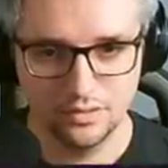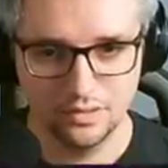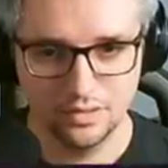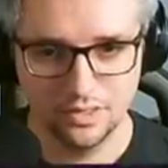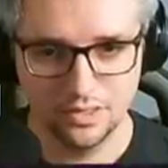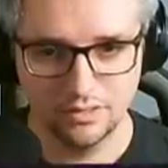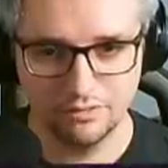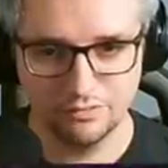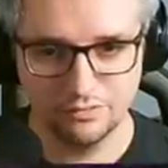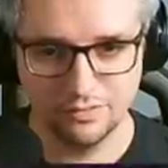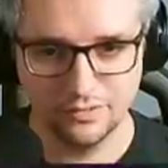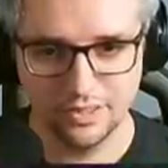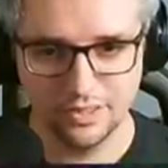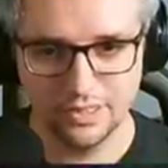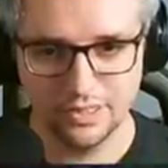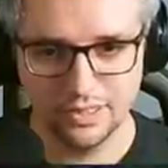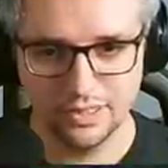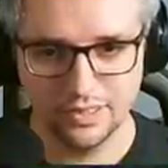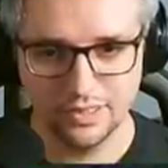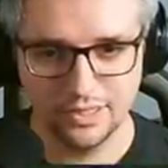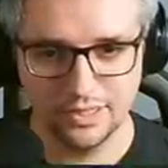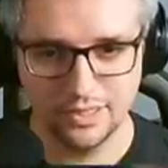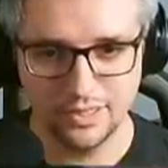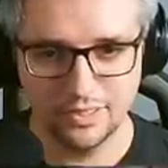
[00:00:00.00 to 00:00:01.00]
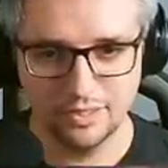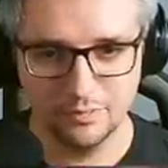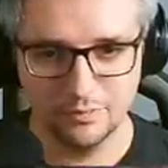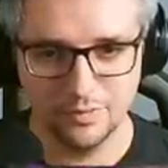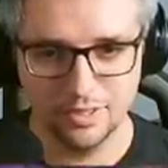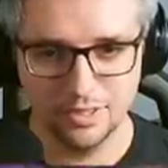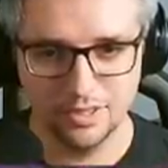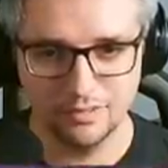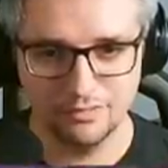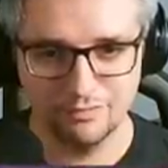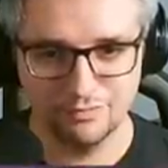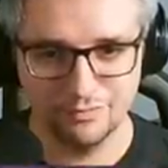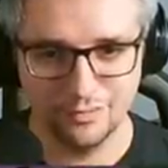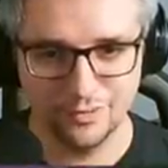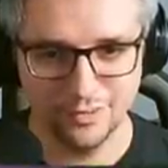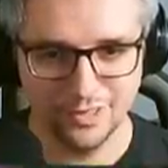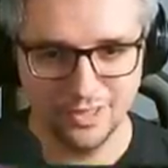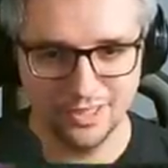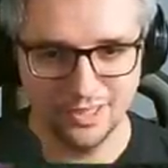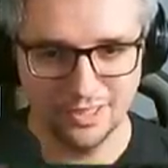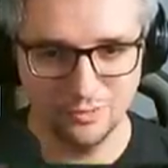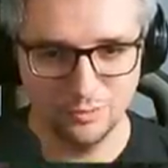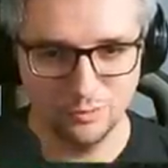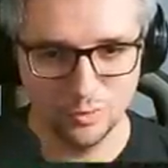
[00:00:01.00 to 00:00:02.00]
I feel like I am in a
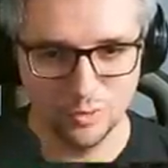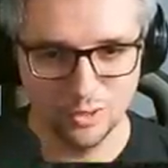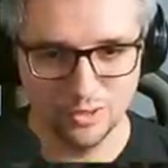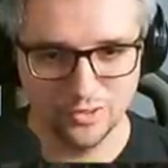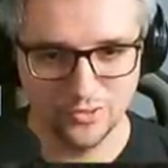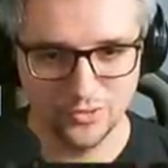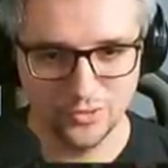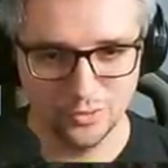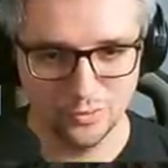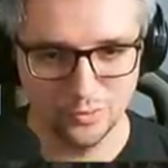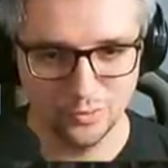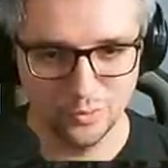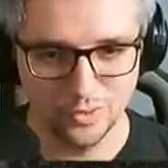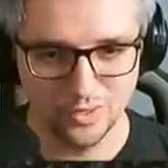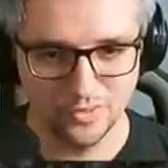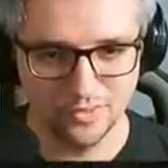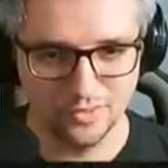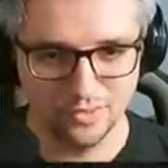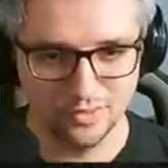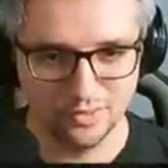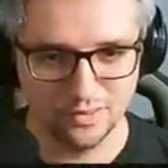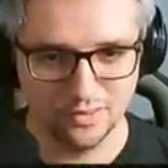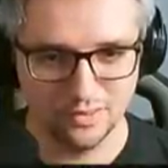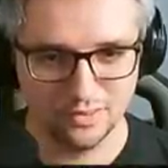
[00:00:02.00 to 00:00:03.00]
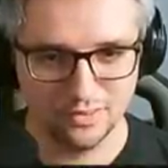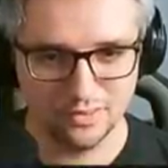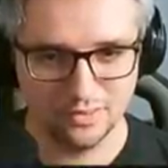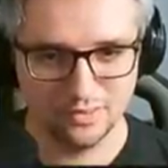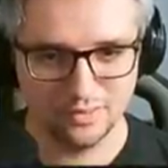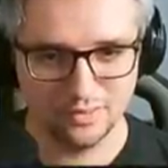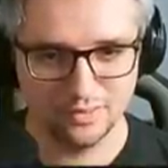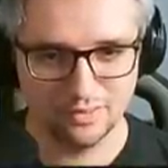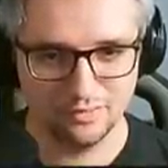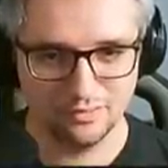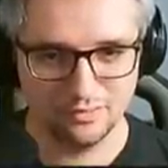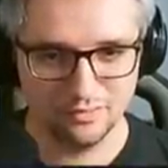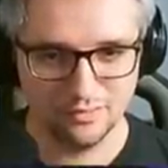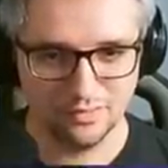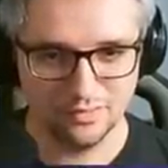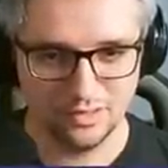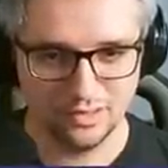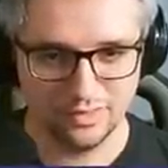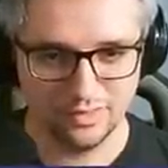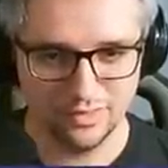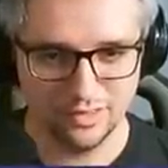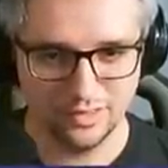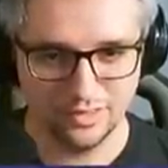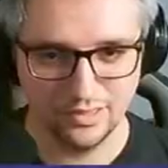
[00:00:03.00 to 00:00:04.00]
fucking war zone with...
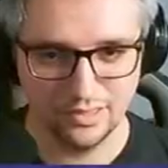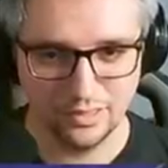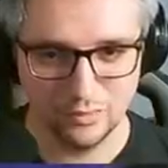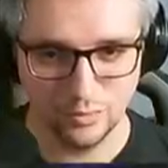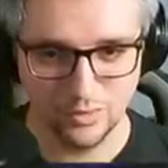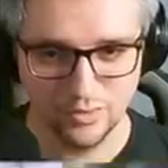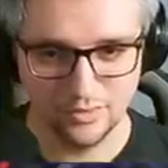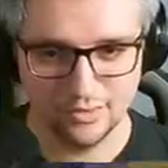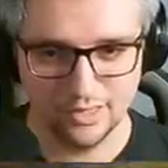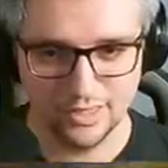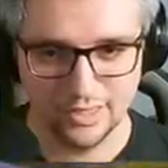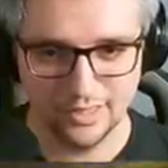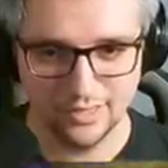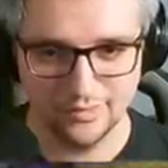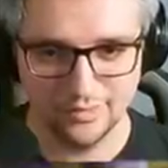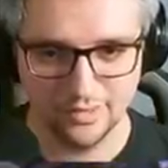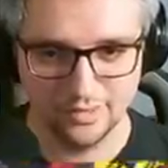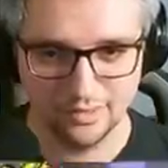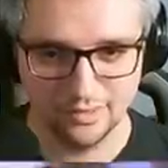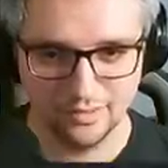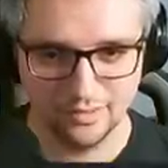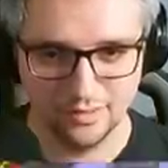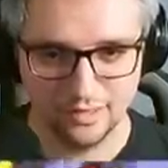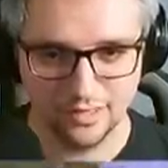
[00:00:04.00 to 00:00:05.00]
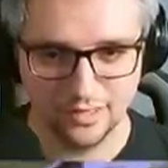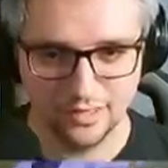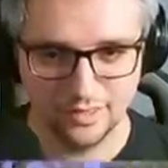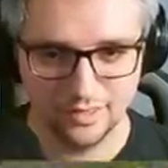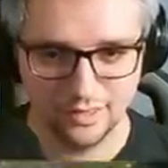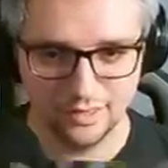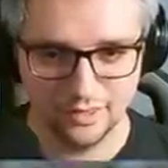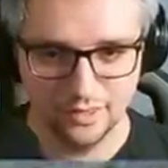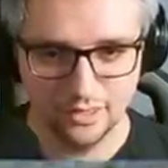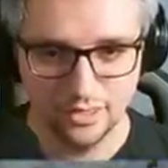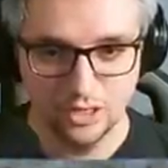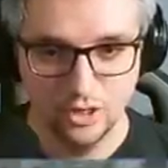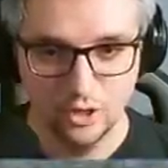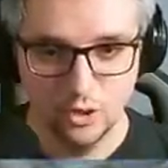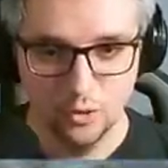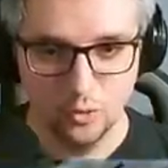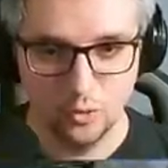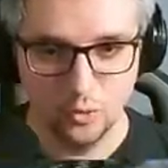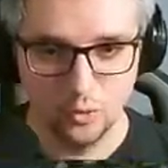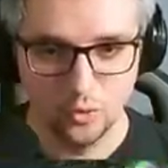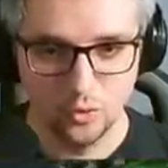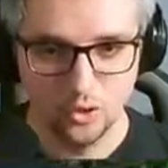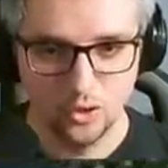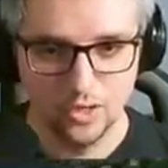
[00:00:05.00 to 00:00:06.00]
I think that was lighting, lightning.
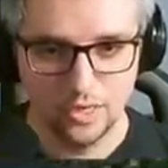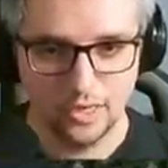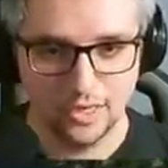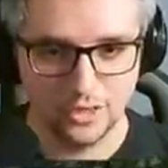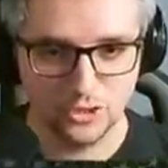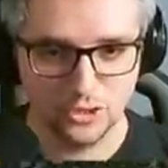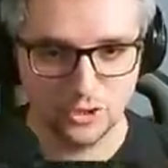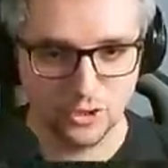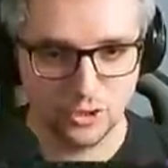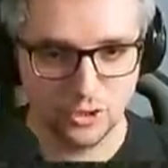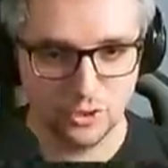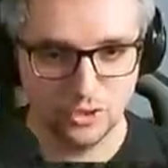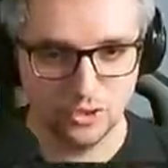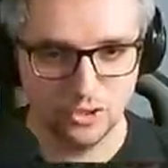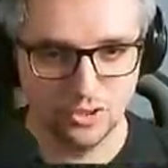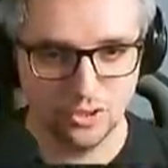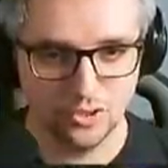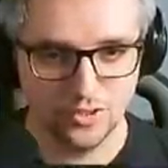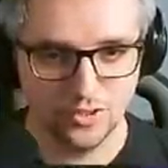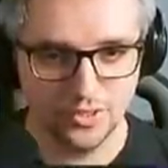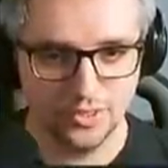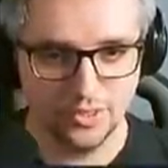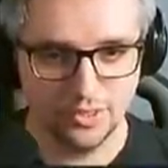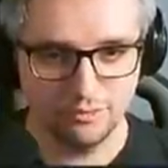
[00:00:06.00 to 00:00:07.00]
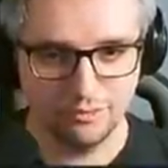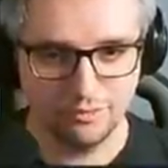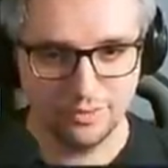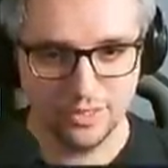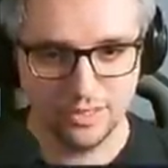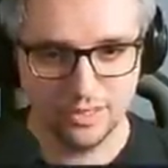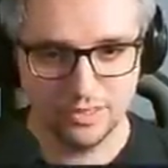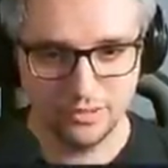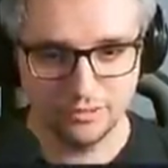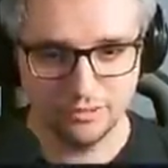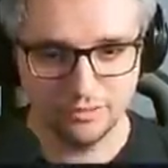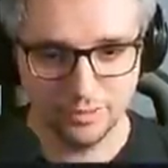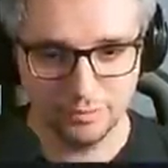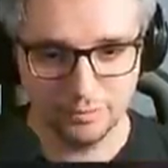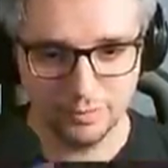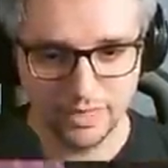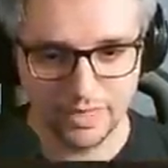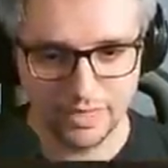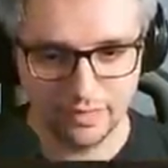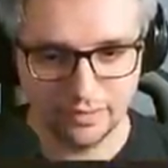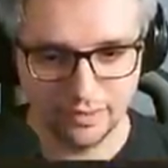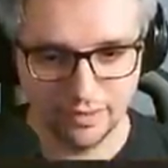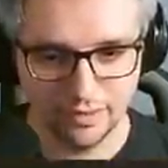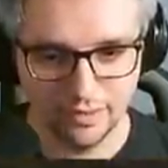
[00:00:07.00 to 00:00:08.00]
Oh, I should not deviate off the
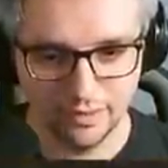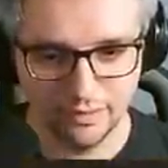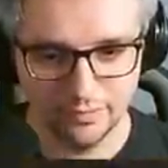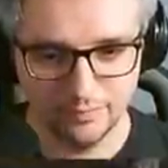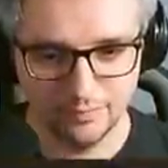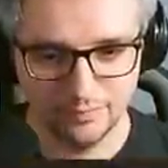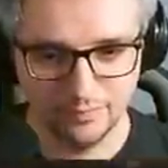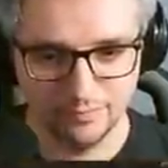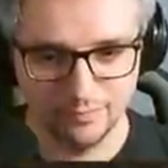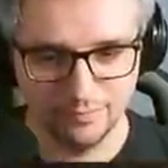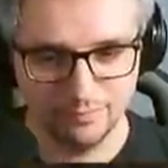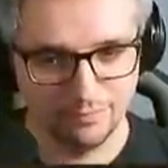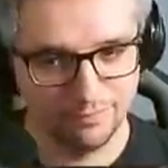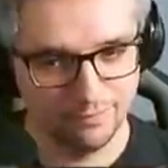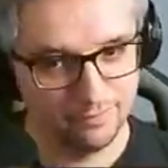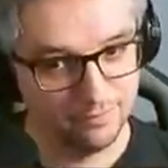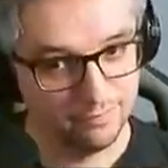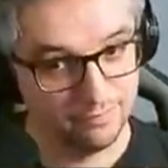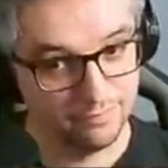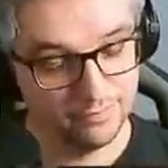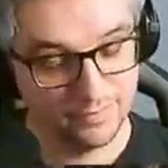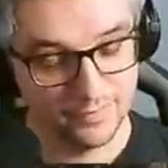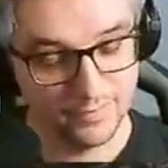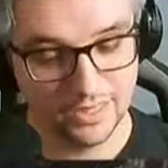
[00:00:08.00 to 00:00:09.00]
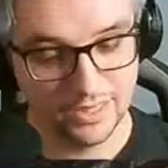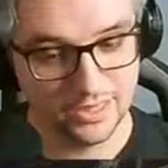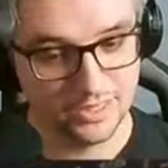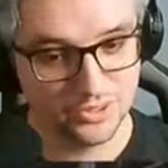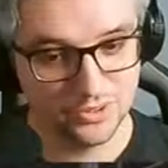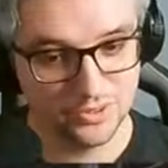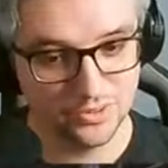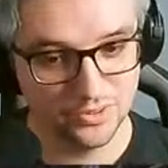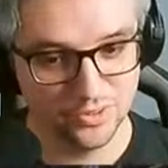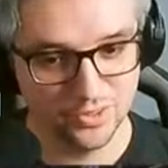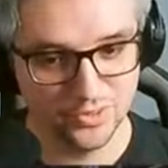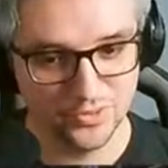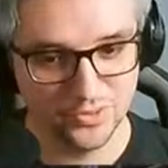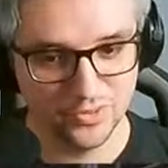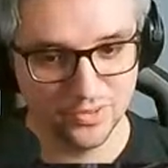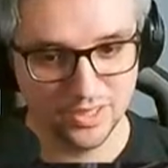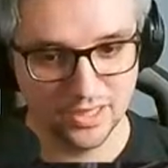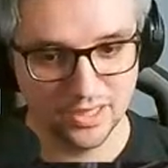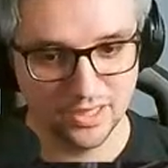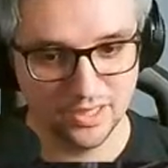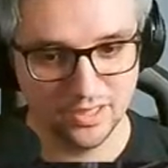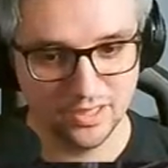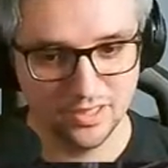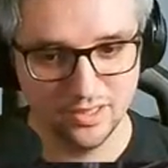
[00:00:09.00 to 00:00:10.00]
path. I should not do
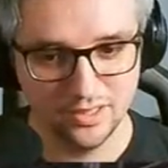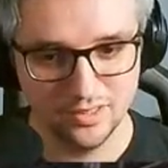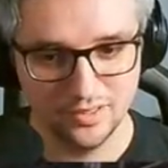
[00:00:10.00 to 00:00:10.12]
that.